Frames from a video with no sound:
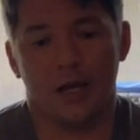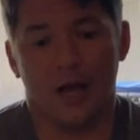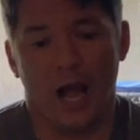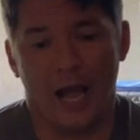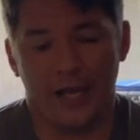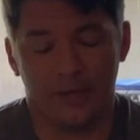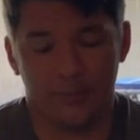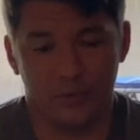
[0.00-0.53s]

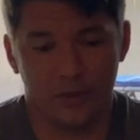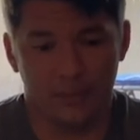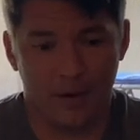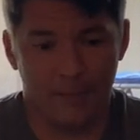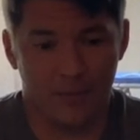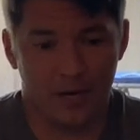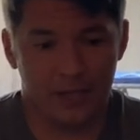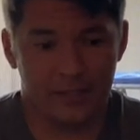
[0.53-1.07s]
I could put my
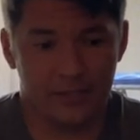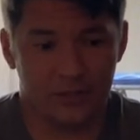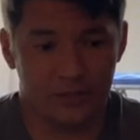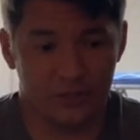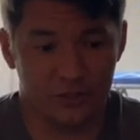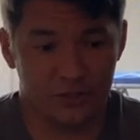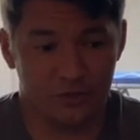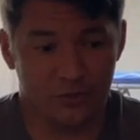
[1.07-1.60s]
body
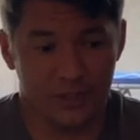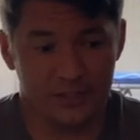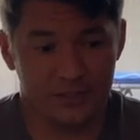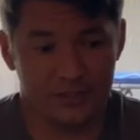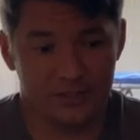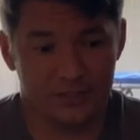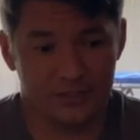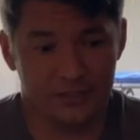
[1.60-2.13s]
under
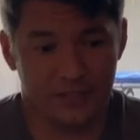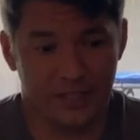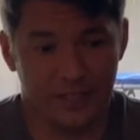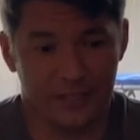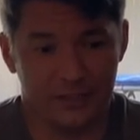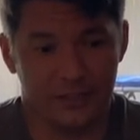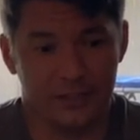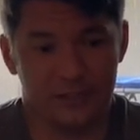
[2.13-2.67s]
stress
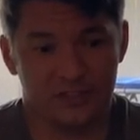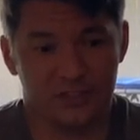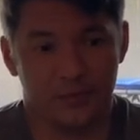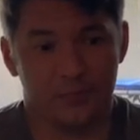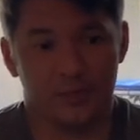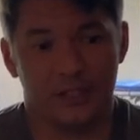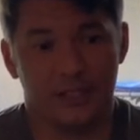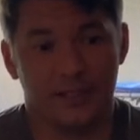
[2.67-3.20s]
and get
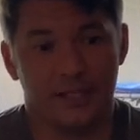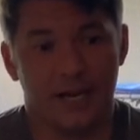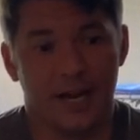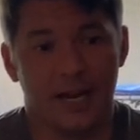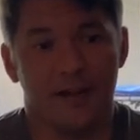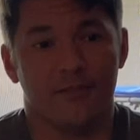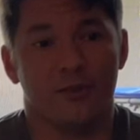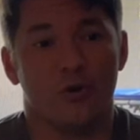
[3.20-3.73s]
something that I
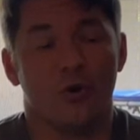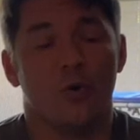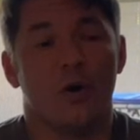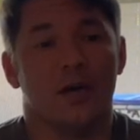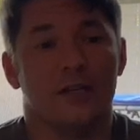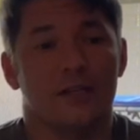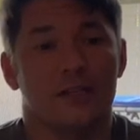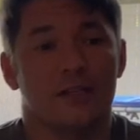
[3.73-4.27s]
have no
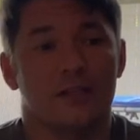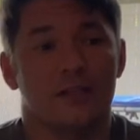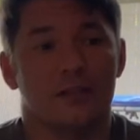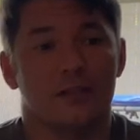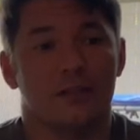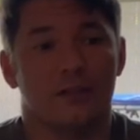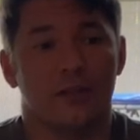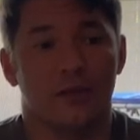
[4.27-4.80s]
idea
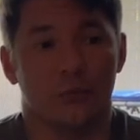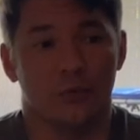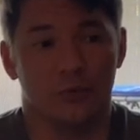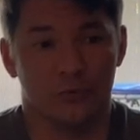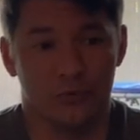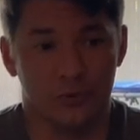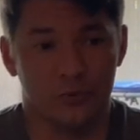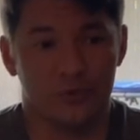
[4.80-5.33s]
that
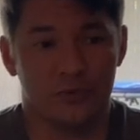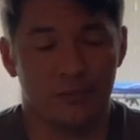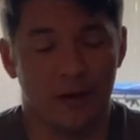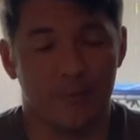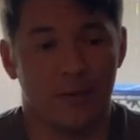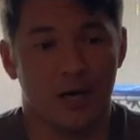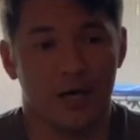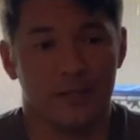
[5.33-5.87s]
will do to my
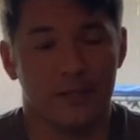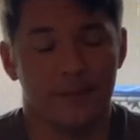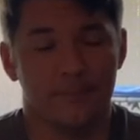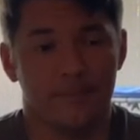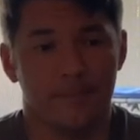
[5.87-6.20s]
body.